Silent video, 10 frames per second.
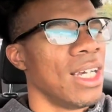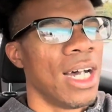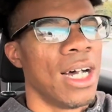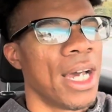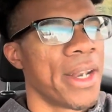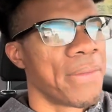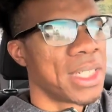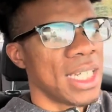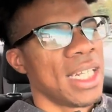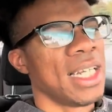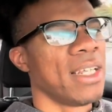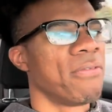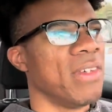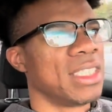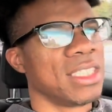I never did any
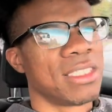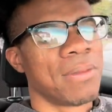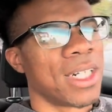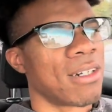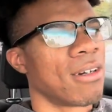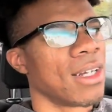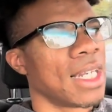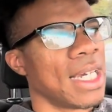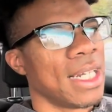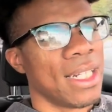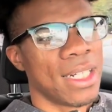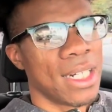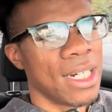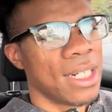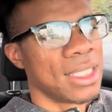fixes to my car, like
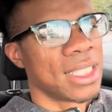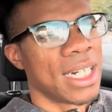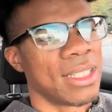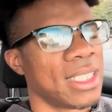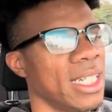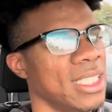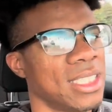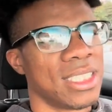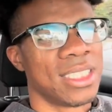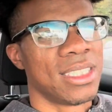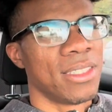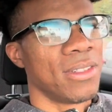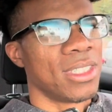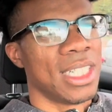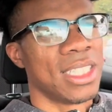tire changes,
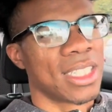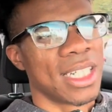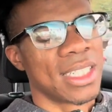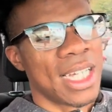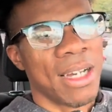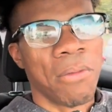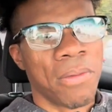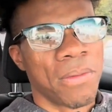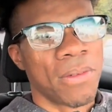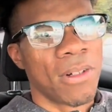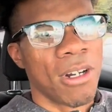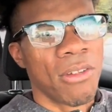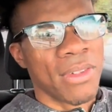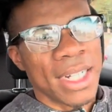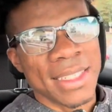things like that with
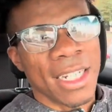Carvise.